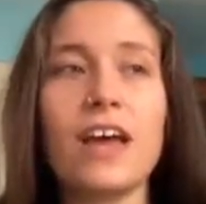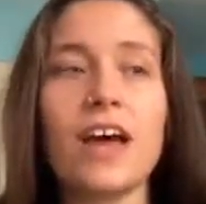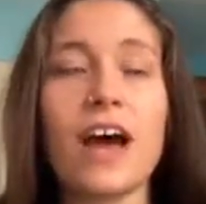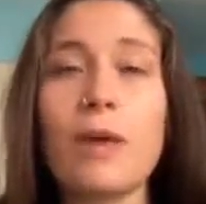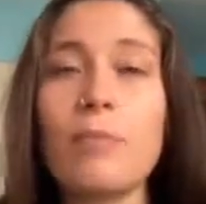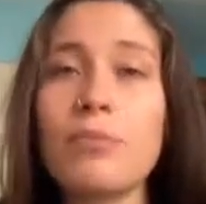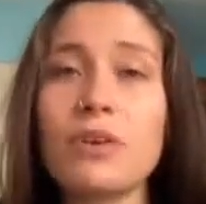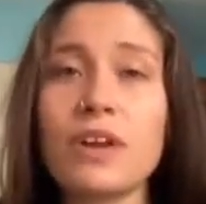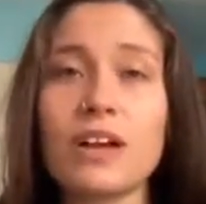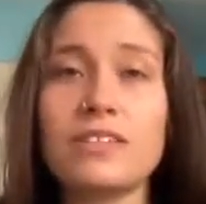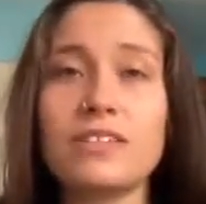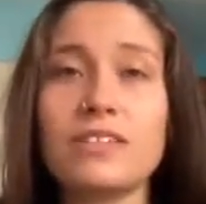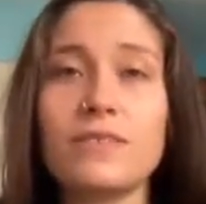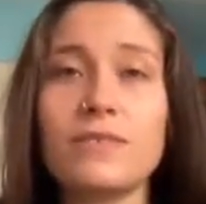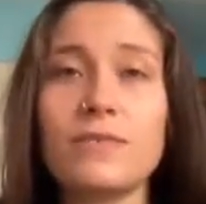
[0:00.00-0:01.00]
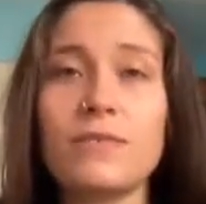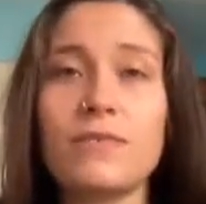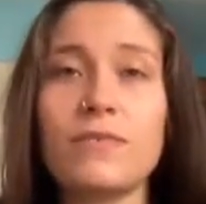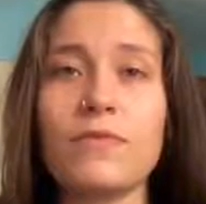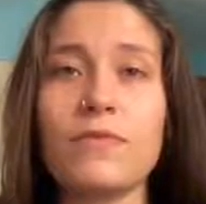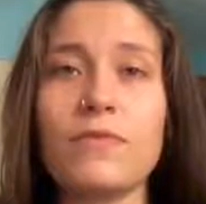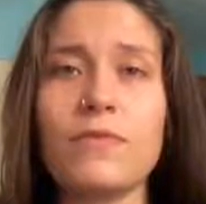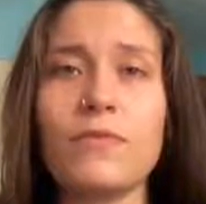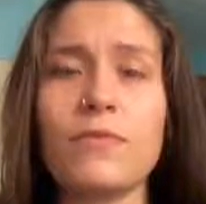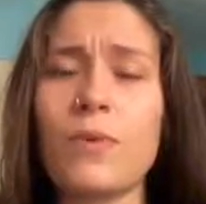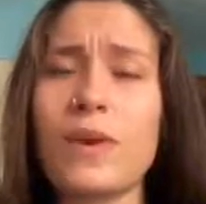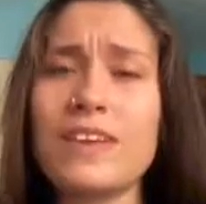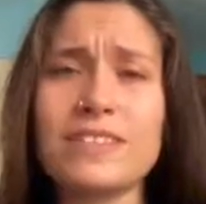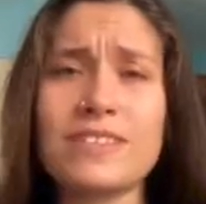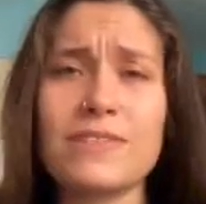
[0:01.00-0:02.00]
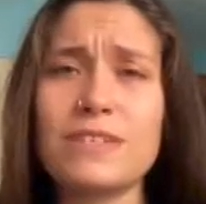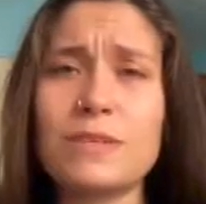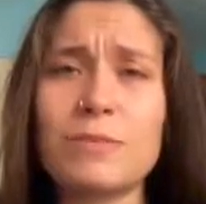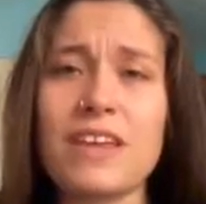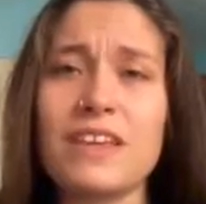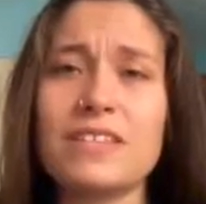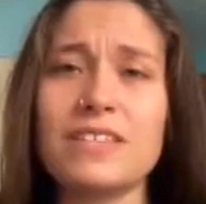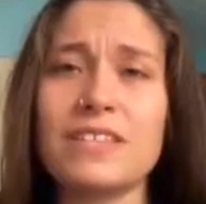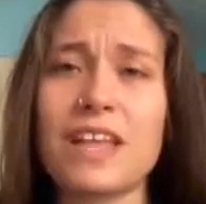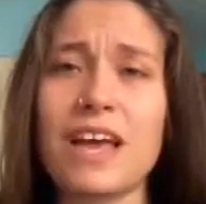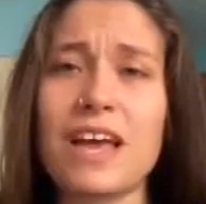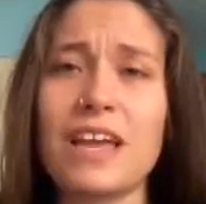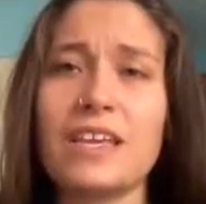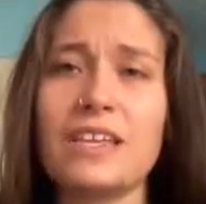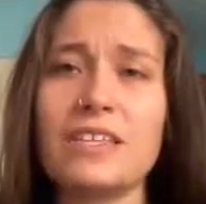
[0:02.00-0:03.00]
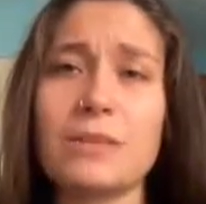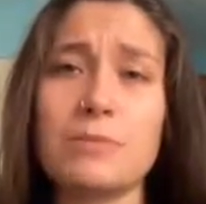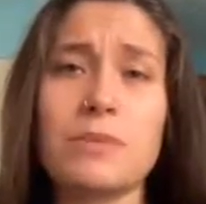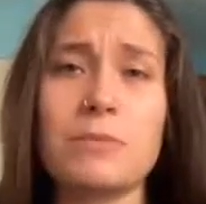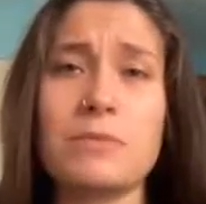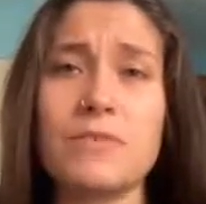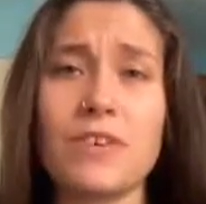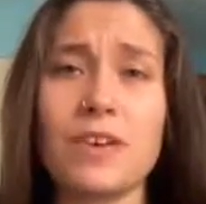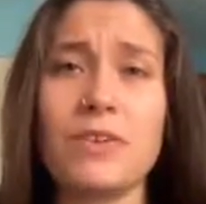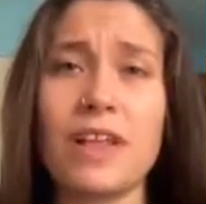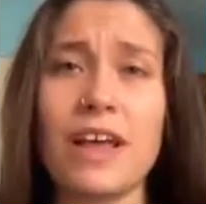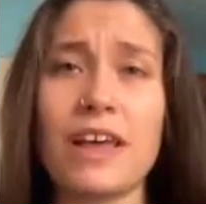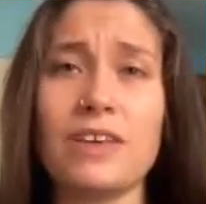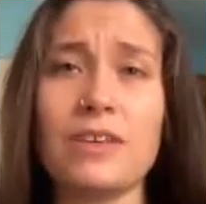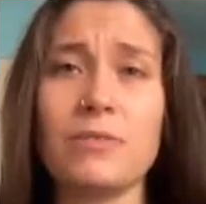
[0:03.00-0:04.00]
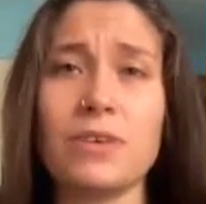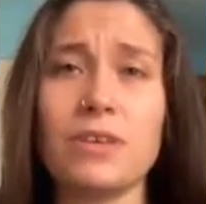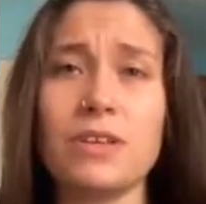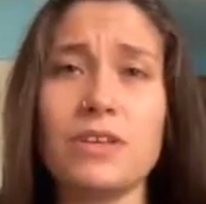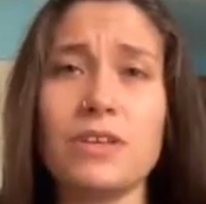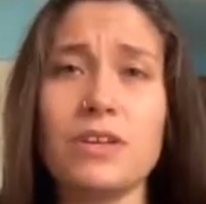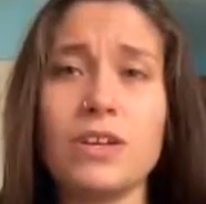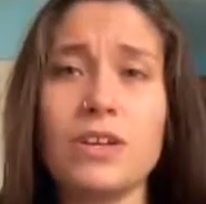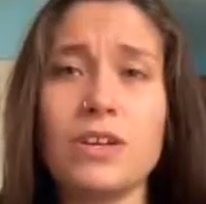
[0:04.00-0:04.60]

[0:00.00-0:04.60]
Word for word: unproductive waste of space that it can sometimes feel like when